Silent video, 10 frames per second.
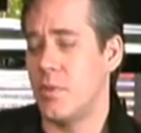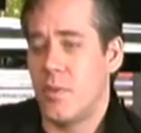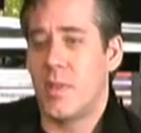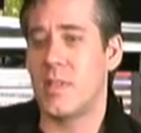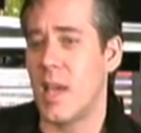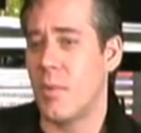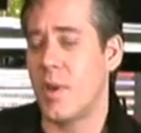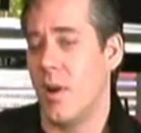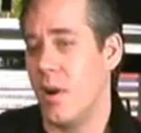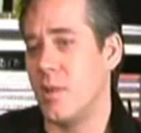The truth is that
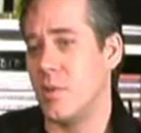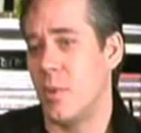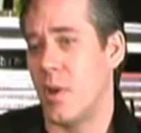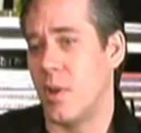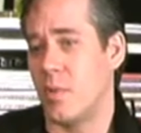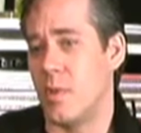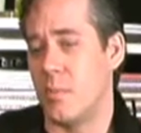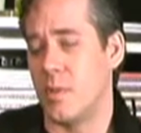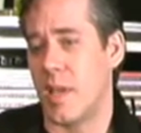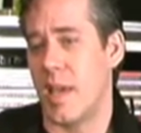we are in smaller rooms,